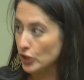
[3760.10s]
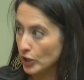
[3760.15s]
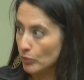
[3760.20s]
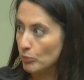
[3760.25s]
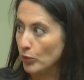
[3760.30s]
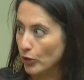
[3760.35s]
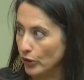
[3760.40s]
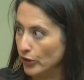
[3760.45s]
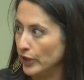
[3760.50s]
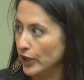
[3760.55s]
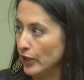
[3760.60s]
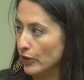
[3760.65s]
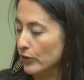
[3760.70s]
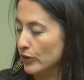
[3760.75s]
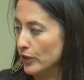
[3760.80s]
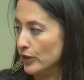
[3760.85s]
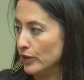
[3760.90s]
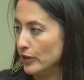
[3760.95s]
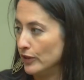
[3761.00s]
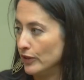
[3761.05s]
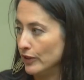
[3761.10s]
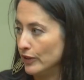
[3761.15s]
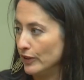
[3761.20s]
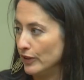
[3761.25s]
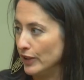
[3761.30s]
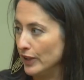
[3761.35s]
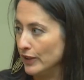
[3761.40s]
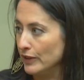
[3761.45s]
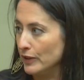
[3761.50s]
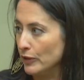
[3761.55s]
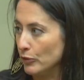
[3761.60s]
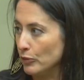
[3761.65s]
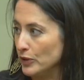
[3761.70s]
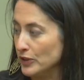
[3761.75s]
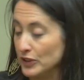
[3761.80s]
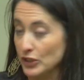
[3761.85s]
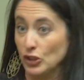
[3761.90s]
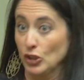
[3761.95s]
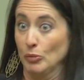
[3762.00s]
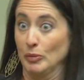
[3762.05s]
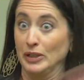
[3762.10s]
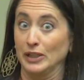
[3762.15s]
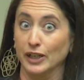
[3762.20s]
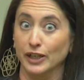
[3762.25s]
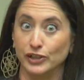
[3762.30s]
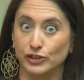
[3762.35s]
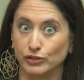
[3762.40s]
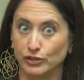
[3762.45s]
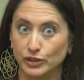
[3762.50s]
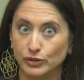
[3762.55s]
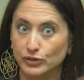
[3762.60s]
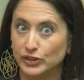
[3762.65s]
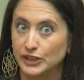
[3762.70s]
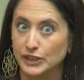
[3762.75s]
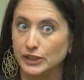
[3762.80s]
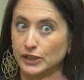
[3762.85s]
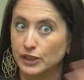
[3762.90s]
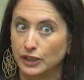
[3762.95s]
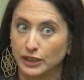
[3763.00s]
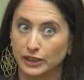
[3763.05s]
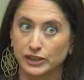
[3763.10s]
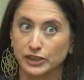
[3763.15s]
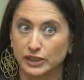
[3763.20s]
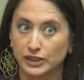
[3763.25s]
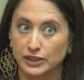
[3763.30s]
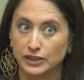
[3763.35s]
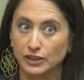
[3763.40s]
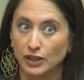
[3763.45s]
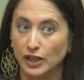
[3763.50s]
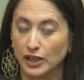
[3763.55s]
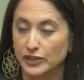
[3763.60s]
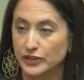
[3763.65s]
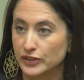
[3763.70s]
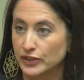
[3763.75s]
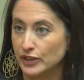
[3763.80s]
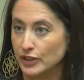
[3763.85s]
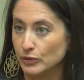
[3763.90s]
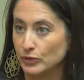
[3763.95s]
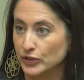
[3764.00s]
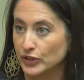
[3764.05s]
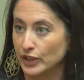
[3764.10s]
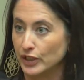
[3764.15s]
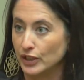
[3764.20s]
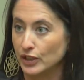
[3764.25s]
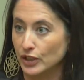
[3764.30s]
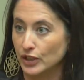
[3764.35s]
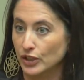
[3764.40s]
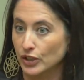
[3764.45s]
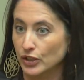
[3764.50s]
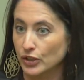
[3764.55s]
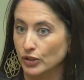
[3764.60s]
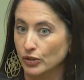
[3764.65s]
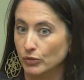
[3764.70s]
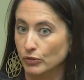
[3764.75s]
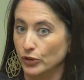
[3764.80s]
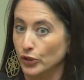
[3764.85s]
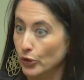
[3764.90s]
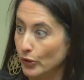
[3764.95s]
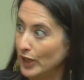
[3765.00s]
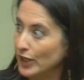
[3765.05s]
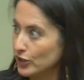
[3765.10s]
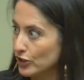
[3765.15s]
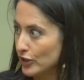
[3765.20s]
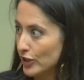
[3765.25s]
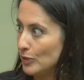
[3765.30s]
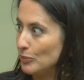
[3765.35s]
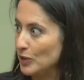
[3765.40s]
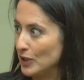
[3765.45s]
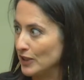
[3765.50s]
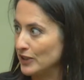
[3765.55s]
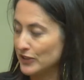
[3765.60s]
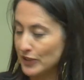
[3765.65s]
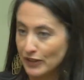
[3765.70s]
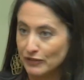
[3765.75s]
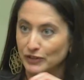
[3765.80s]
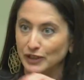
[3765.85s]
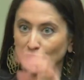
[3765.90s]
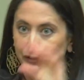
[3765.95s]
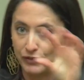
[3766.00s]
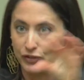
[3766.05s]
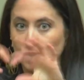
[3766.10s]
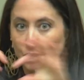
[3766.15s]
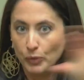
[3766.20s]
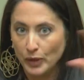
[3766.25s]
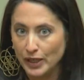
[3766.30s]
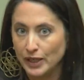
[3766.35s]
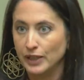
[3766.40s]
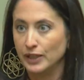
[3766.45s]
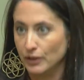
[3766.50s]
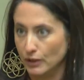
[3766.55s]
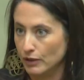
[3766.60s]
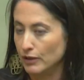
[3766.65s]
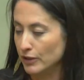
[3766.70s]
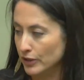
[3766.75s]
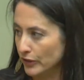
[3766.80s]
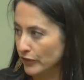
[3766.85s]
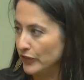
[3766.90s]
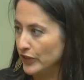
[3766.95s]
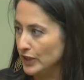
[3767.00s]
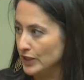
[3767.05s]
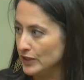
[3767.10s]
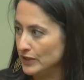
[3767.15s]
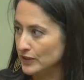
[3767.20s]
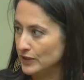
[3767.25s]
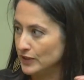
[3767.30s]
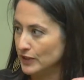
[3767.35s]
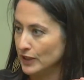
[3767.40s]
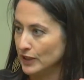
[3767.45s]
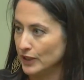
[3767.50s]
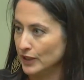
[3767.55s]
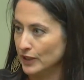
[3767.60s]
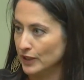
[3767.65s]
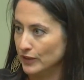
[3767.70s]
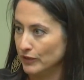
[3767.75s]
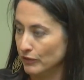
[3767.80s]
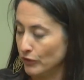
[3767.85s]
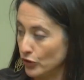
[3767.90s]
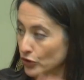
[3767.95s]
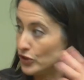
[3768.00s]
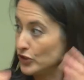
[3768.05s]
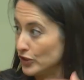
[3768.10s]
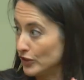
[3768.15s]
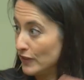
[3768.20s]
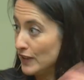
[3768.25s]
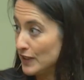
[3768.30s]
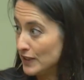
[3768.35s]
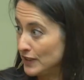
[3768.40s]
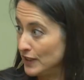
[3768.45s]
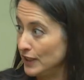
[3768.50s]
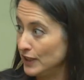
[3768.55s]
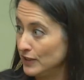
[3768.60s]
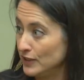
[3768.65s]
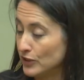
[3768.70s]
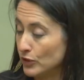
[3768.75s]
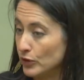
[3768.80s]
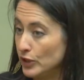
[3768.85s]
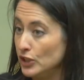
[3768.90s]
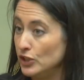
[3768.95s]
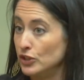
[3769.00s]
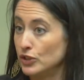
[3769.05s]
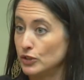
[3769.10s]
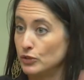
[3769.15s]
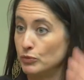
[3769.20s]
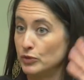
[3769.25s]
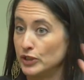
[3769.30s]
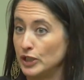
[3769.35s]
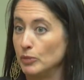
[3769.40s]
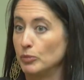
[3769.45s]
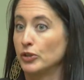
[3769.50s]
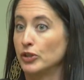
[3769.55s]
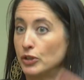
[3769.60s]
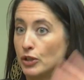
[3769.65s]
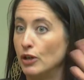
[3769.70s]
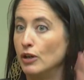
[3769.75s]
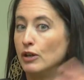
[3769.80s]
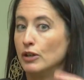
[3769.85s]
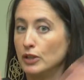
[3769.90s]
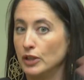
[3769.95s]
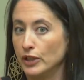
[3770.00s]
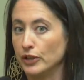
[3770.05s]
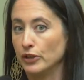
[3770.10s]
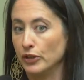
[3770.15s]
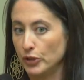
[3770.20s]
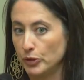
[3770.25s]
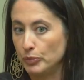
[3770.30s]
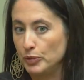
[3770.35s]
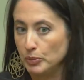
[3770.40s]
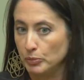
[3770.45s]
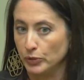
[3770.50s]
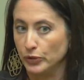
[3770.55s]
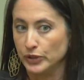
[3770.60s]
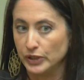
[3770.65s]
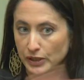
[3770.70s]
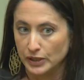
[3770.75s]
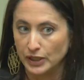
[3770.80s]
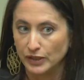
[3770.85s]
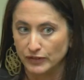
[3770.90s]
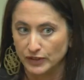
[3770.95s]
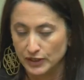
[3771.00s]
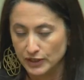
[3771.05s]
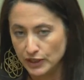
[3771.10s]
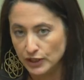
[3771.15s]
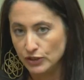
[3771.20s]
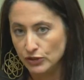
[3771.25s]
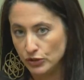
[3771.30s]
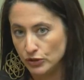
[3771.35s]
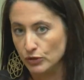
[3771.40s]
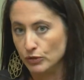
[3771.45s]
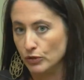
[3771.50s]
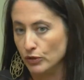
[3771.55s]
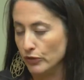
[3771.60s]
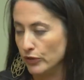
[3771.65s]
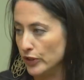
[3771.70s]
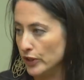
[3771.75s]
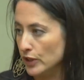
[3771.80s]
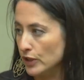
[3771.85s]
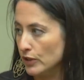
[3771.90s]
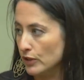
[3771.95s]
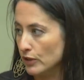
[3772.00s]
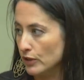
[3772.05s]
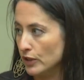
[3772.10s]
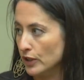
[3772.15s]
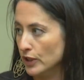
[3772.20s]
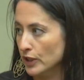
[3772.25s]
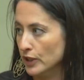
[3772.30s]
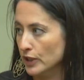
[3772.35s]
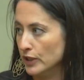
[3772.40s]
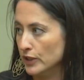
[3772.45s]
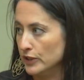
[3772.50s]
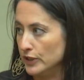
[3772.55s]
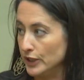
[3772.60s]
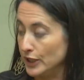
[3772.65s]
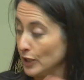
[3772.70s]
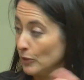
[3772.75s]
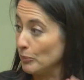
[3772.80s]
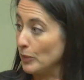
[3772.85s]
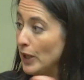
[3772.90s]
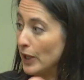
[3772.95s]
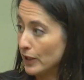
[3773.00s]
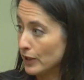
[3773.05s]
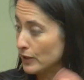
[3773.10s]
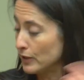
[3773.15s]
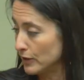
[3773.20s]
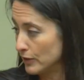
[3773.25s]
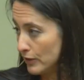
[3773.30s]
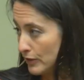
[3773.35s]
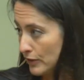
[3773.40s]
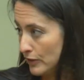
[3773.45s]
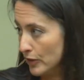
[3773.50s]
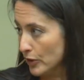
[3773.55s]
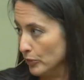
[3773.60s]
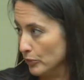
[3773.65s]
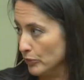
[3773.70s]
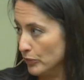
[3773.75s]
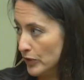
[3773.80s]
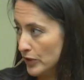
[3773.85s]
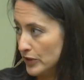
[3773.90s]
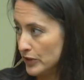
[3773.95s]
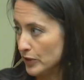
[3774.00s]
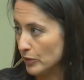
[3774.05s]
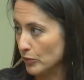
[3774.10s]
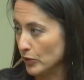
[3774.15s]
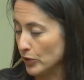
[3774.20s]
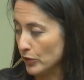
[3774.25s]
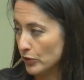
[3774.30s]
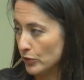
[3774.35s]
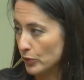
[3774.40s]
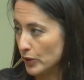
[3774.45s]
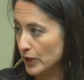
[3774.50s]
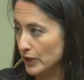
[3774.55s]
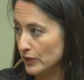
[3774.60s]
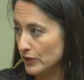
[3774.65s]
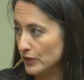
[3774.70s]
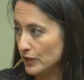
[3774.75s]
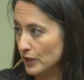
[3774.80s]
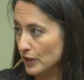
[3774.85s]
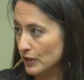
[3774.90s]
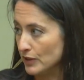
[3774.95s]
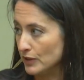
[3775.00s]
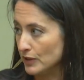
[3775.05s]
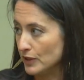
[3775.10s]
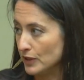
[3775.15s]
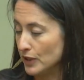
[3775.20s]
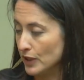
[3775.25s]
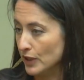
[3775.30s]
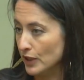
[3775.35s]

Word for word: shed burned down, and everybody's like, "Oh my God, your huge seed collection is lost," and he was like, "Well, no, actually, because I've given away all of these." versions of these seeds, so he just was able to call on all the people he had given seeds to over the year to get back um, in some of those ways. And